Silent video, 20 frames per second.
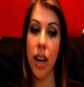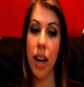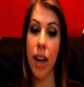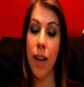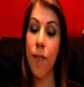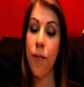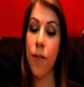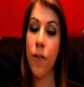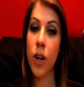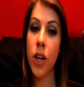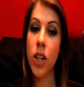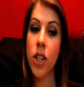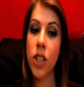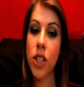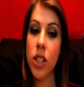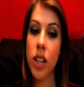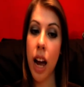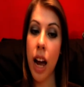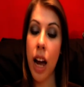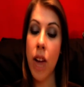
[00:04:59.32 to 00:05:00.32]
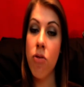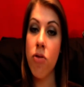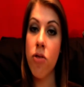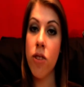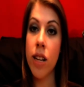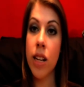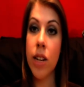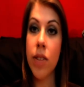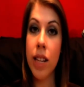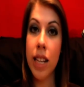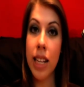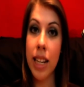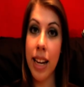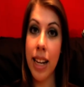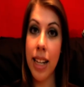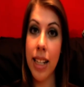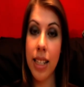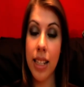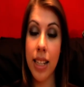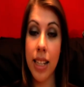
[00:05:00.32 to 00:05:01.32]
At first, I really, really
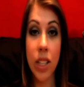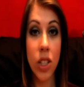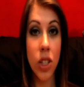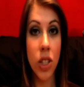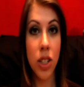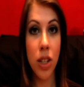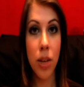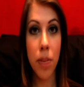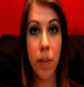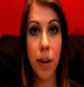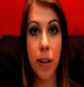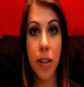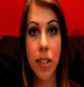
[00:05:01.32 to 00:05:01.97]
liked Angels on Bare